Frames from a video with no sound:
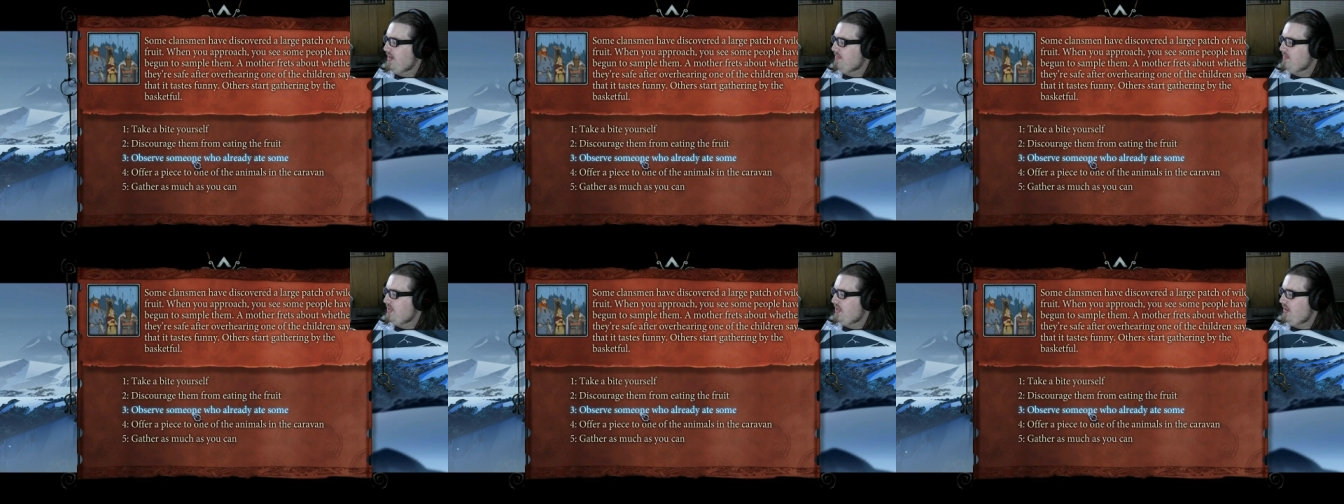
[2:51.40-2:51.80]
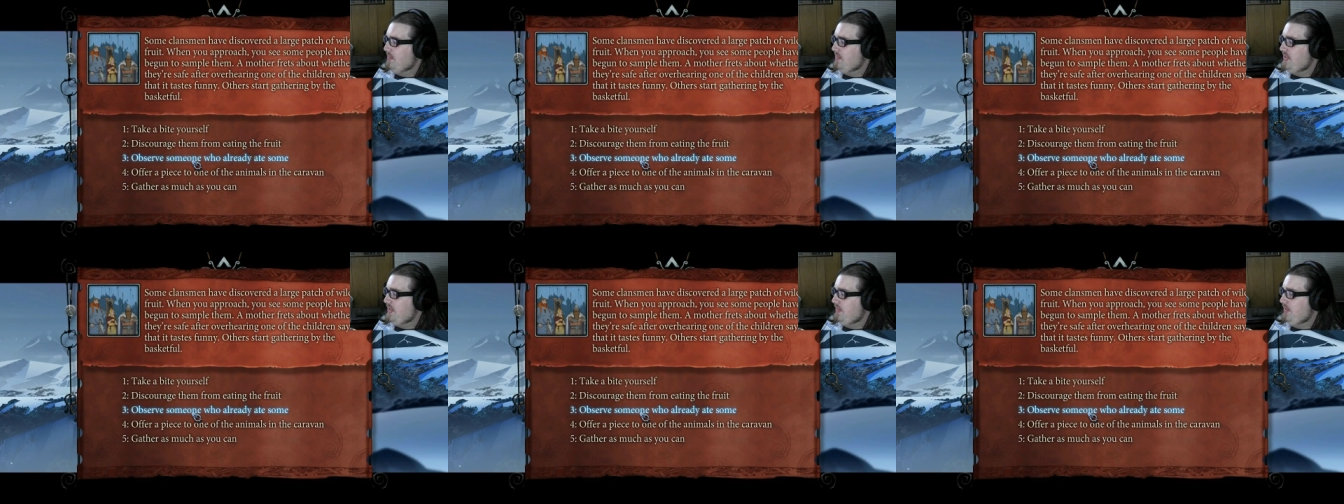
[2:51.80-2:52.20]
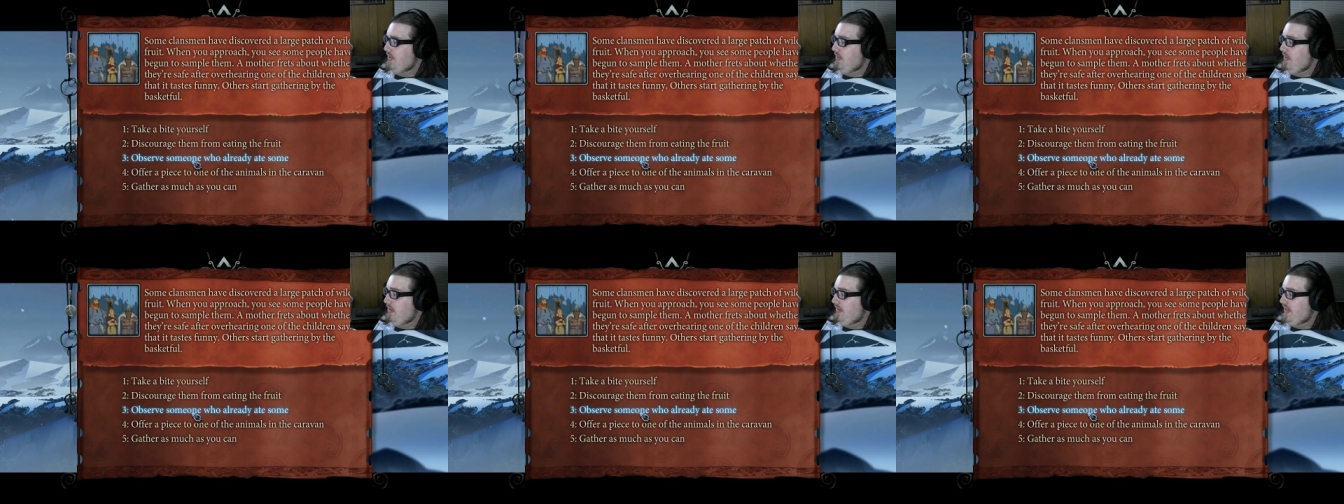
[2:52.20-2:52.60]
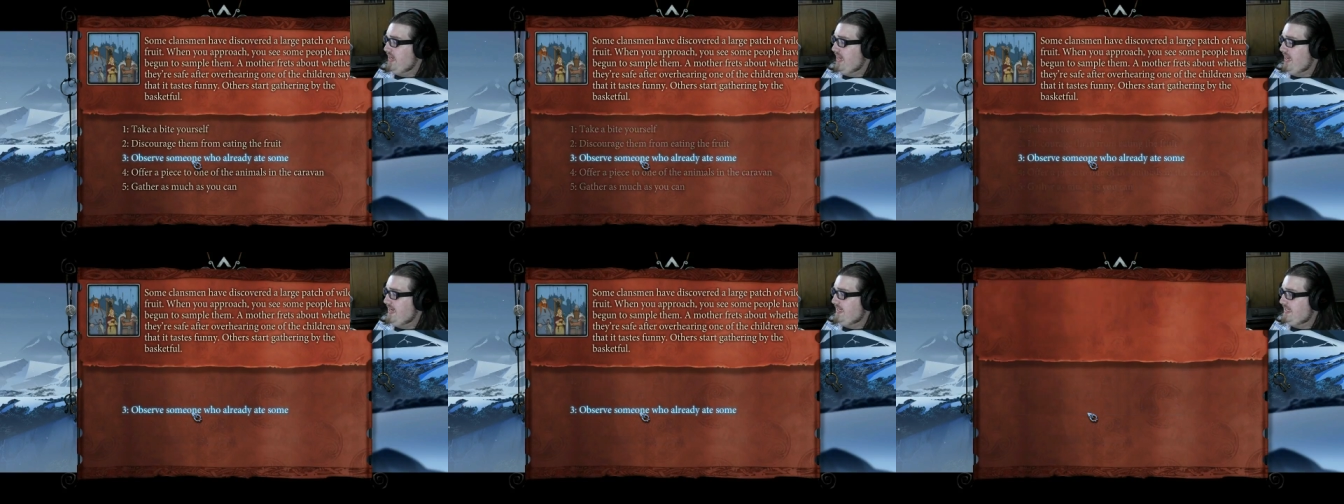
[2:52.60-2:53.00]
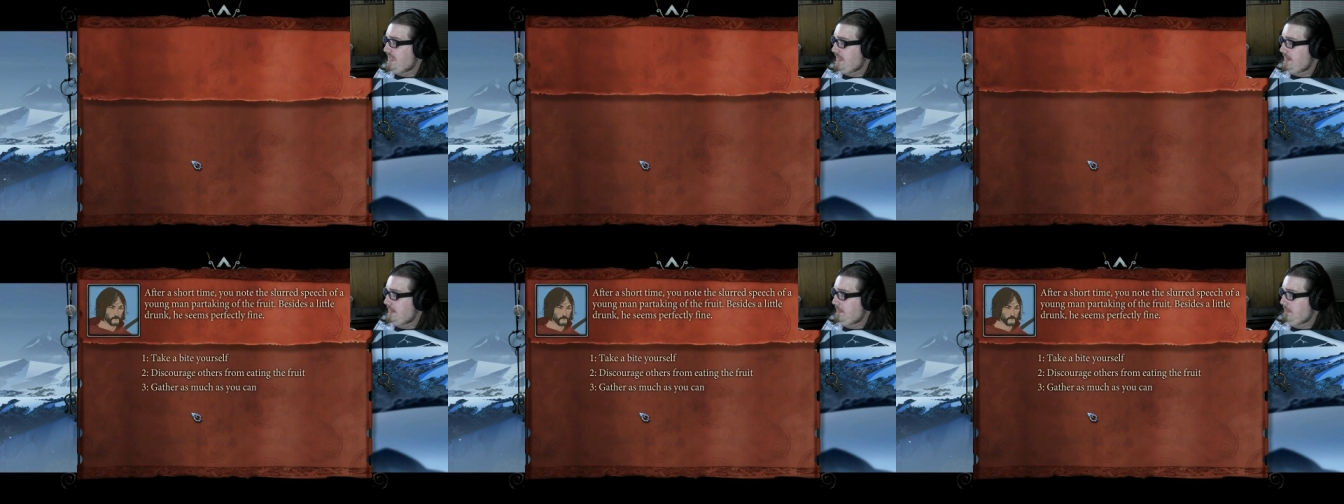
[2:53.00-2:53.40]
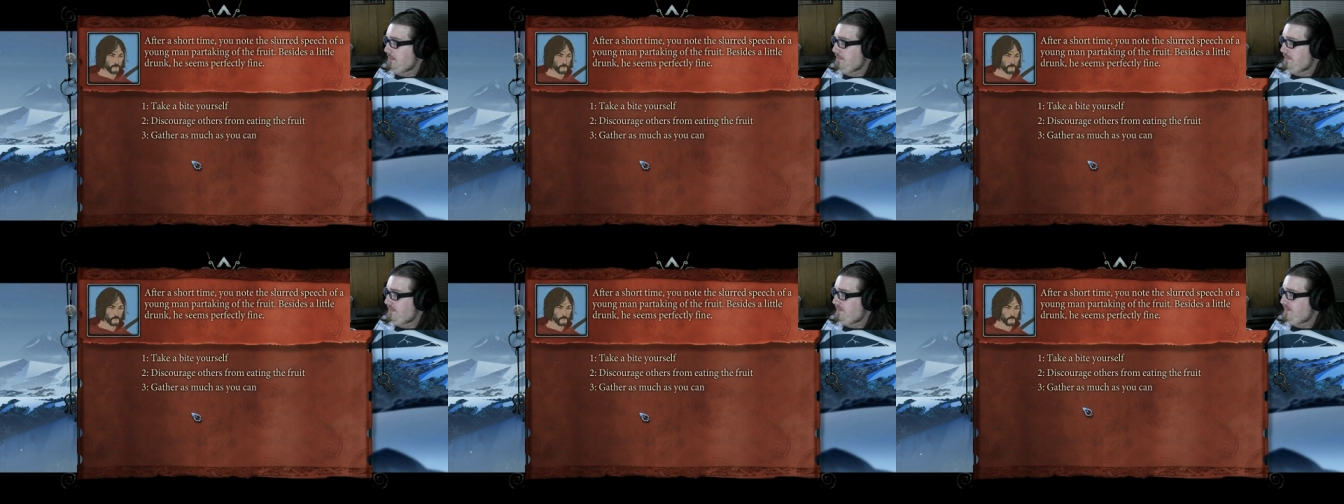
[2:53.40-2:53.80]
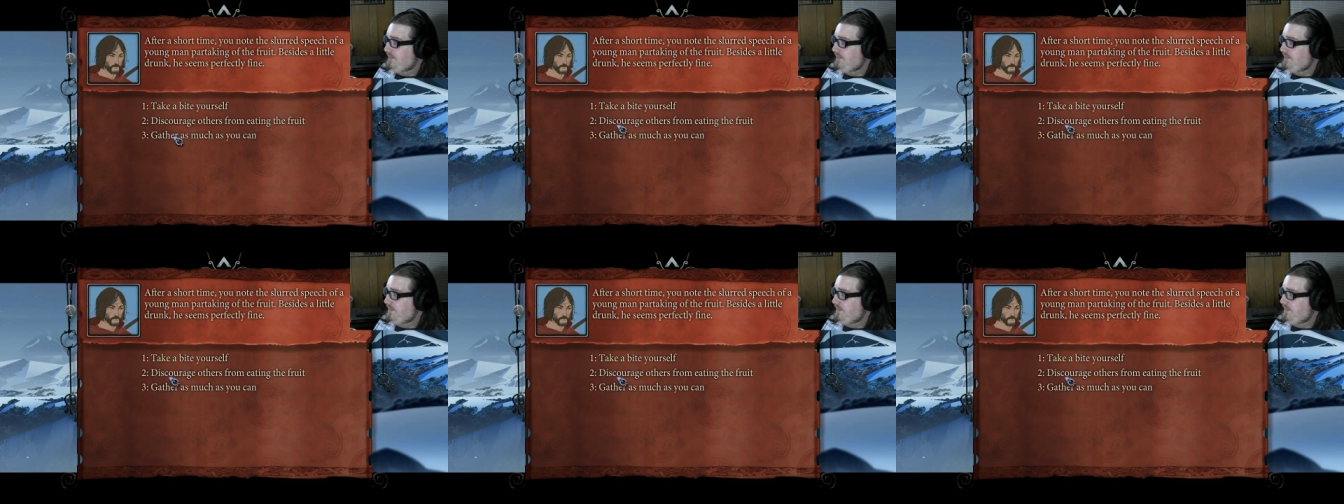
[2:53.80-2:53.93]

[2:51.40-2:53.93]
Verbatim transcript: Observe someone who already ate some.